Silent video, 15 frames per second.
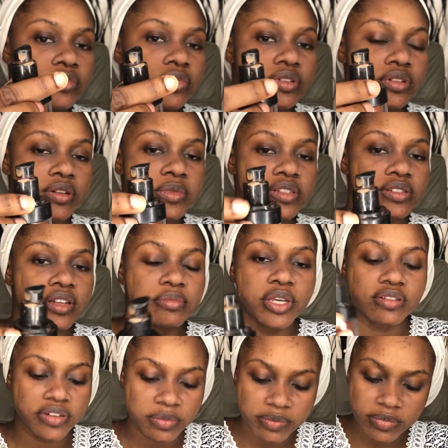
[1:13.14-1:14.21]
very
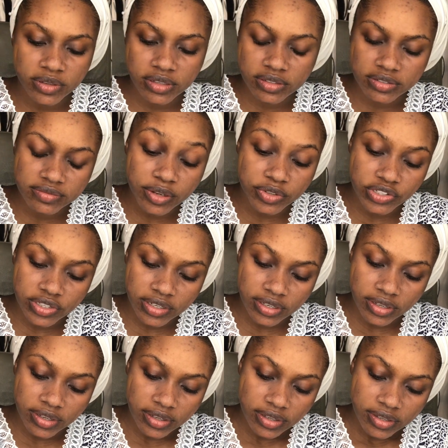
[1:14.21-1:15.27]
smoothly. And then I'm
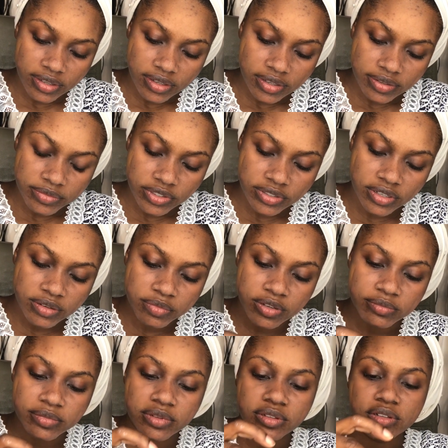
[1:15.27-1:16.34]
mixing
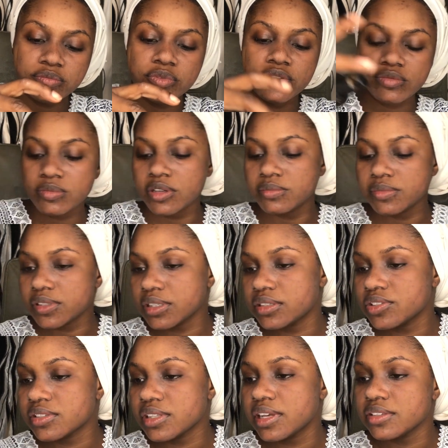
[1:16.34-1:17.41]
Milani in the shade
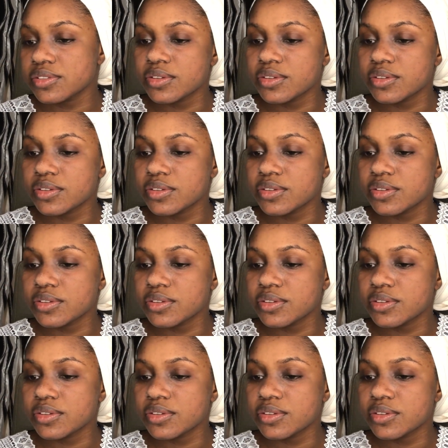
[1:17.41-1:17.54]
Amber with